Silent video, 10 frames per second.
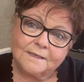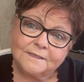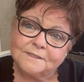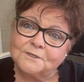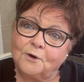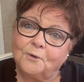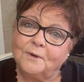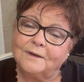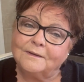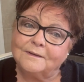so
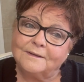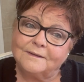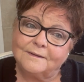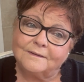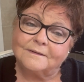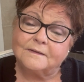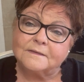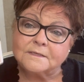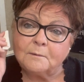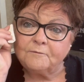
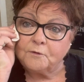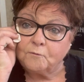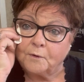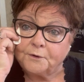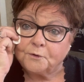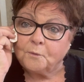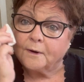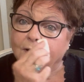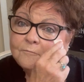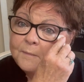some of you have wondered
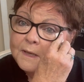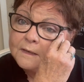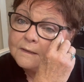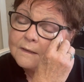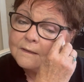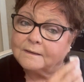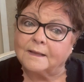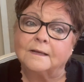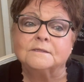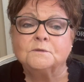where I've been.
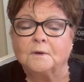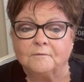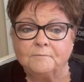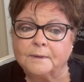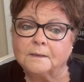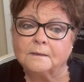That's where I've been.